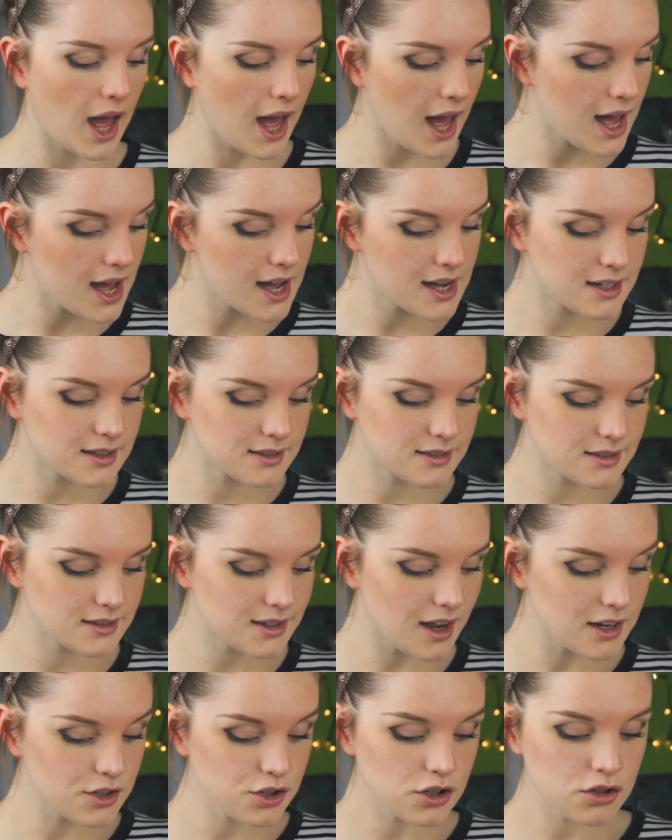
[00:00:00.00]
And
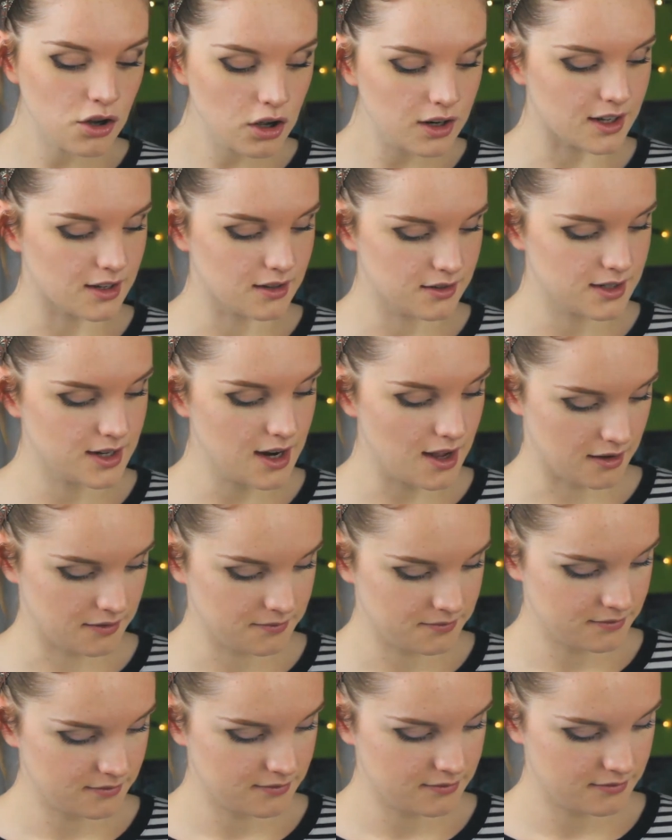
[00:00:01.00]
I just got it today
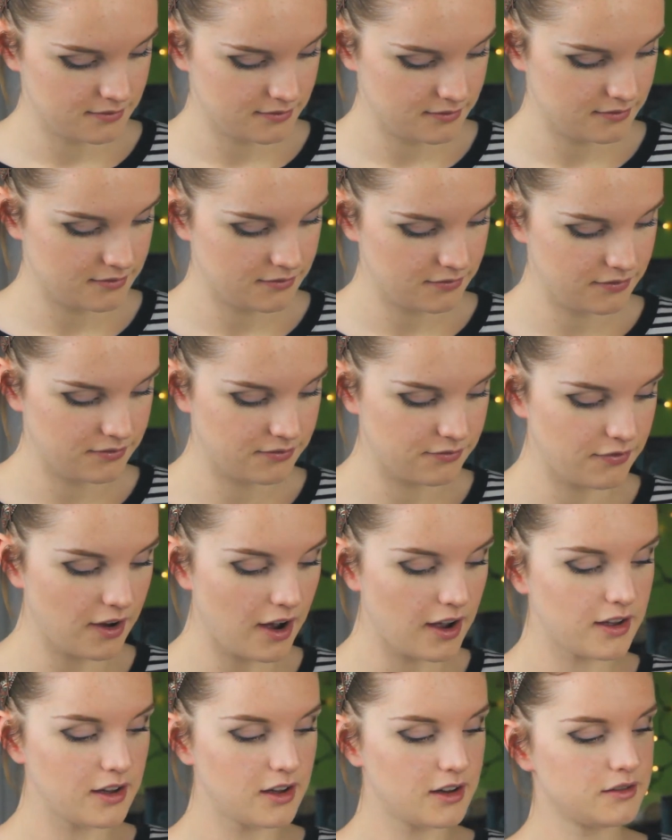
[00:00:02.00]

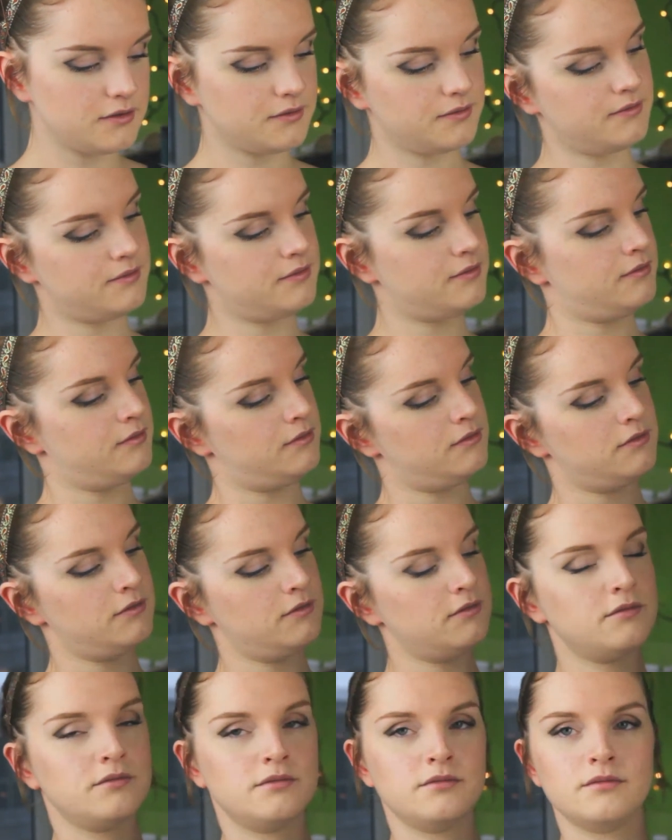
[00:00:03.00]
via
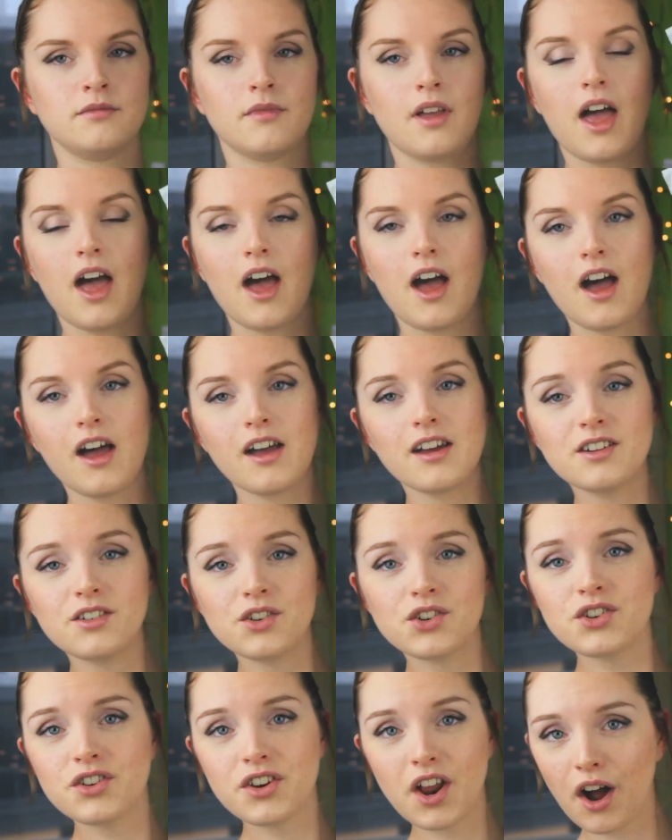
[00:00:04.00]
Air
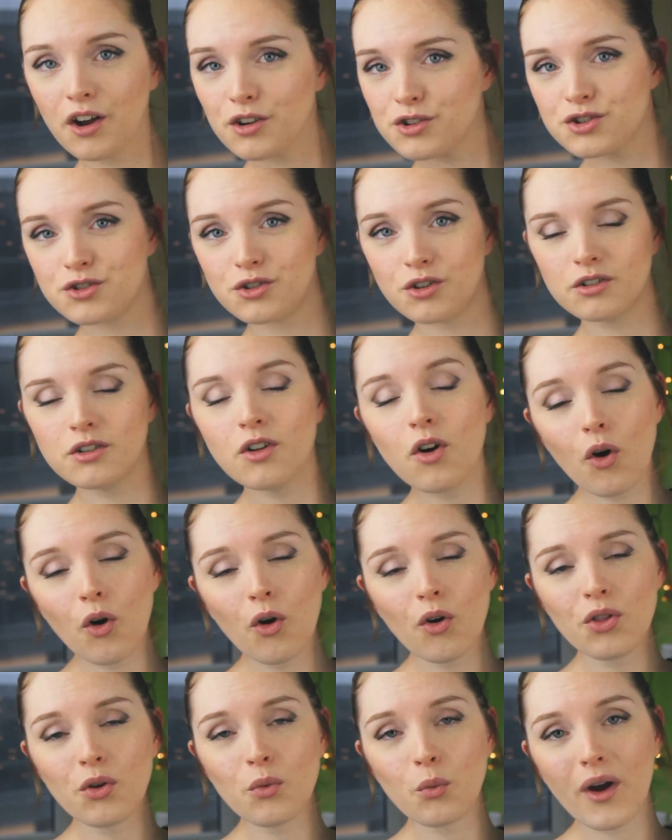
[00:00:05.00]
International,
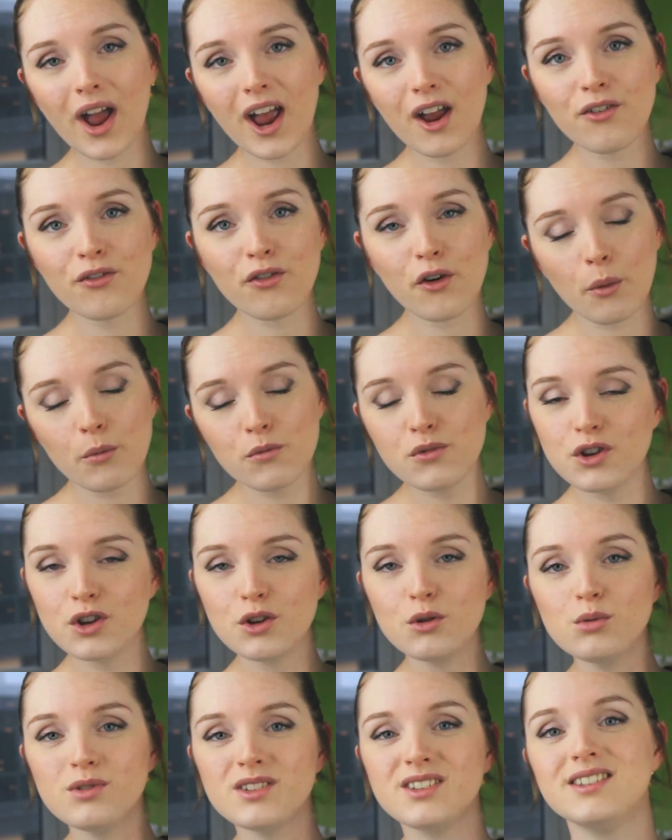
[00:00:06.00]
all the way from
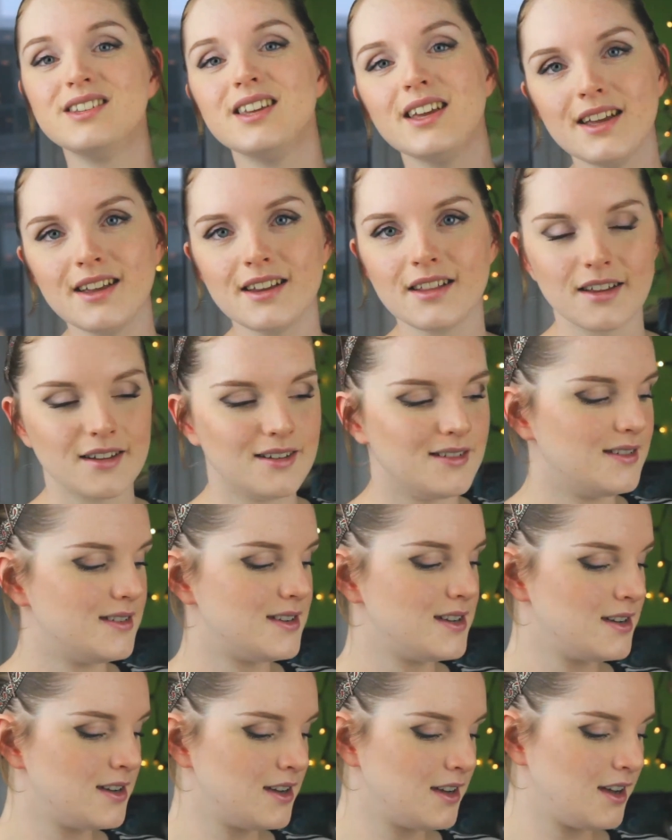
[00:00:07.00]
New Zealand.